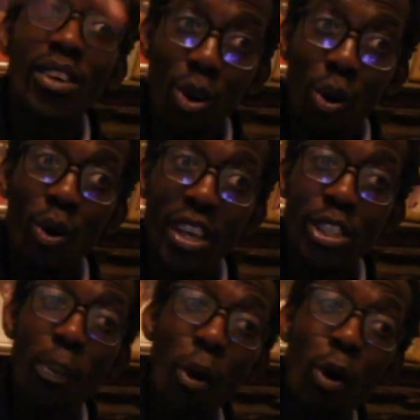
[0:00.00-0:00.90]
So it's
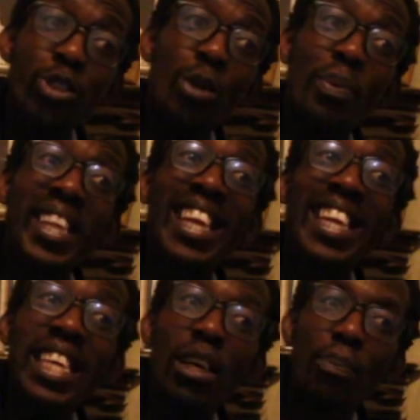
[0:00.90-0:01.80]
supposed to be the
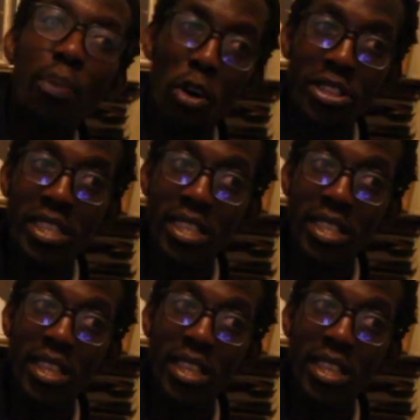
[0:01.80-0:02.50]
legal persons